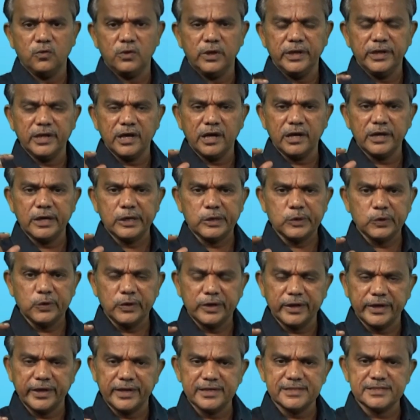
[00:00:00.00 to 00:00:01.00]
So in
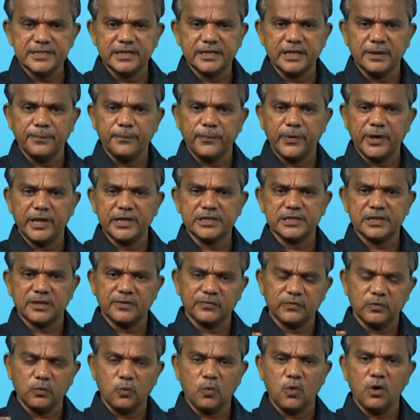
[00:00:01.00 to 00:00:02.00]
order to increase the
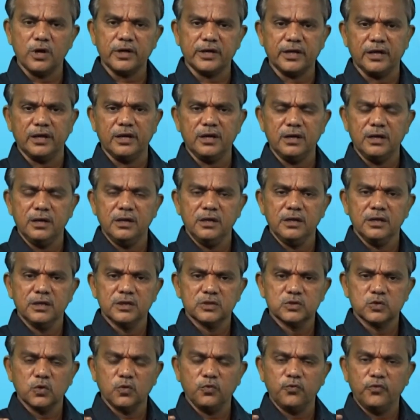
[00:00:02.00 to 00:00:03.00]
temperature of the
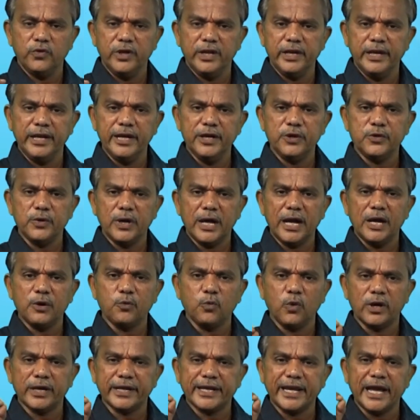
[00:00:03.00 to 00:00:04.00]
water, so we
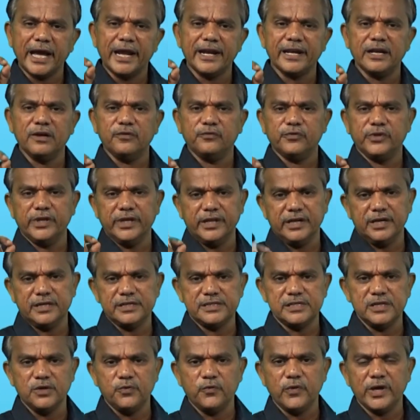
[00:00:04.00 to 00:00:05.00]
need to add 1 calorie
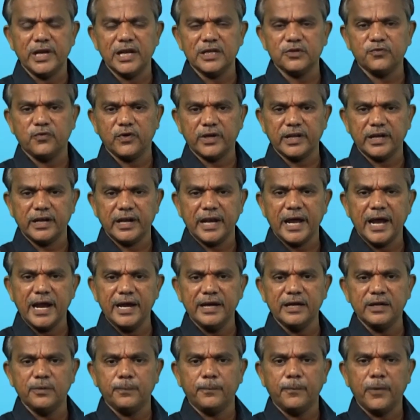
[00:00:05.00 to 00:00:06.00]
of the energy, whereas
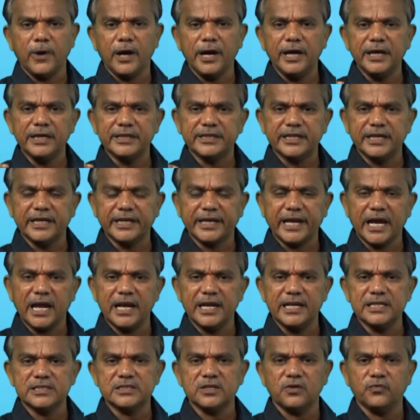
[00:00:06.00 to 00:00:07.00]
for land
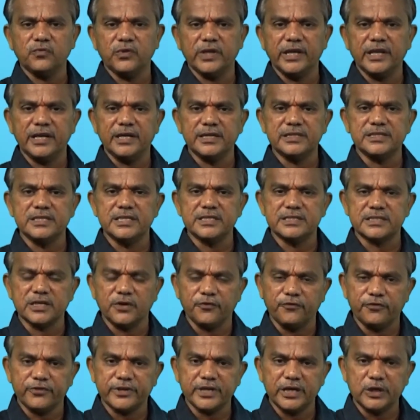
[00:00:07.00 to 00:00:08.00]
0.3 calories of the
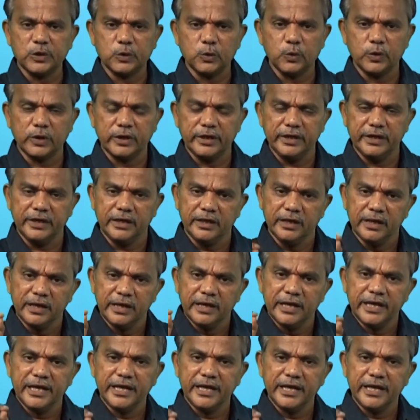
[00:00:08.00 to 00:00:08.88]
energy is sufficient to